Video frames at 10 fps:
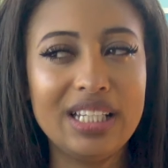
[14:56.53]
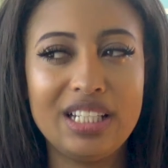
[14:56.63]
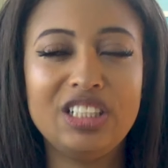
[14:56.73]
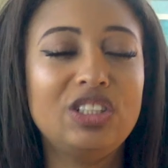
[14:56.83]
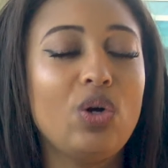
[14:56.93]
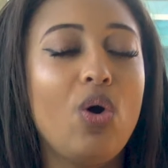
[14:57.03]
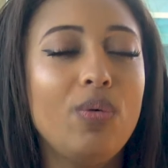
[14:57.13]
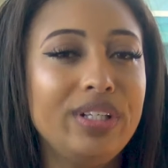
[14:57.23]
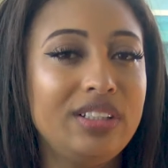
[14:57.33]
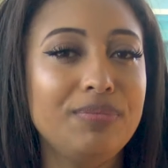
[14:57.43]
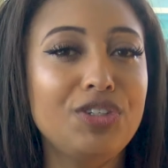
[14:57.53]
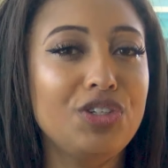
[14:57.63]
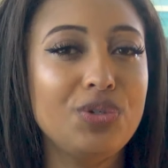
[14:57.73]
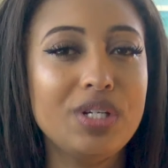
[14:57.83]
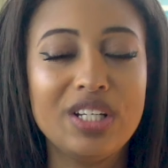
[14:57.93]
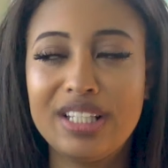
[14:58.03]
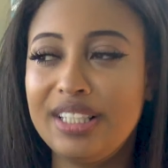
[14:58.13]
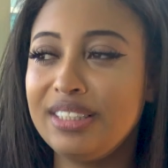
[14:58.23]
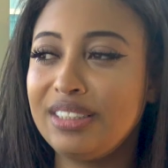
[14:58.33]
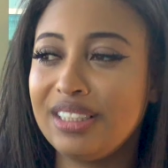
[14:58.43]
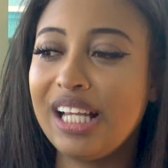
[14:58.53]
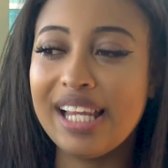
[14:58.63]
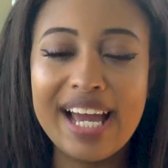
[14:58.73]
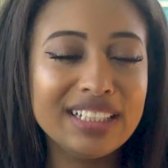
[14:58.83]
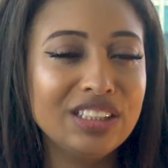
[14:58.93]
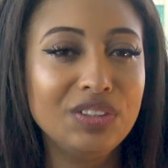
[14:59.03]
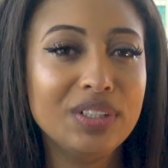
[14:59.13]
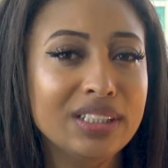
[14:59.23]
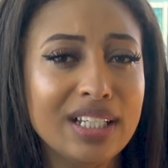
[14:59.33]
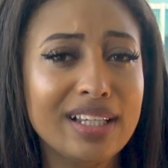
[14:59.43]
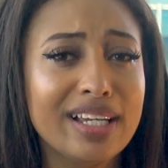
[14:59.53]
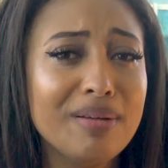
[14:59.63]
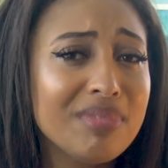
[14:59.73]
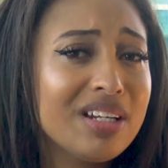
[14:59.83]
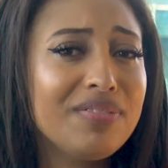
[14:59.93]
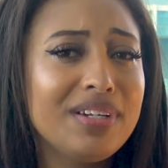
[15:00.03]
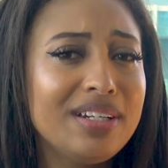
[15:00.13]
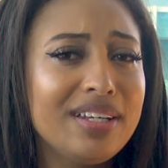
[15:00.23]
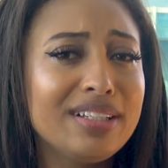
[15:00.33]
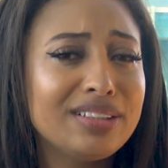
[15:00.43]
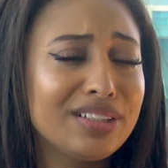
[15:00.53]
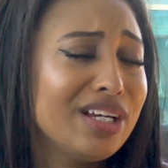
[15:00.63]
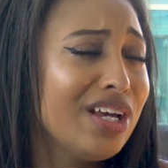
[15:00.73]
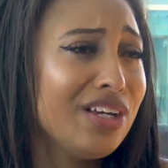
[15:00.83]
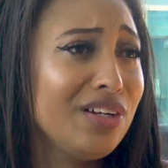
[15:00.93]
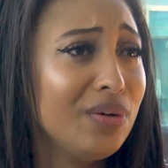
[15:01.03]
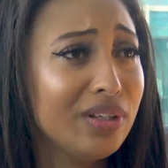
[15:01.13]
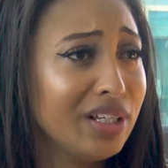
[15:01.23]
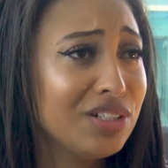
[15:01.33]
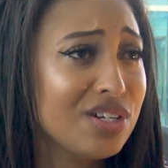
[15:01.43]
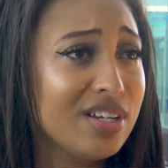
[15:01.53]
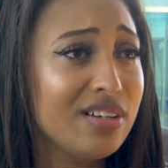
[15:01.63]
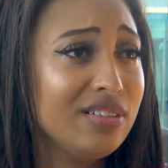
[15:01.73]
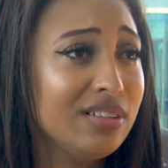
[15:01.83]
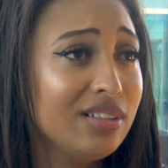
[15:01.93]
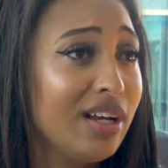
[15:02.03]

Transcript: there's just always something to do here. Like there's classes you can take. Like I'm not even a dancer. You know, Aliya Janell.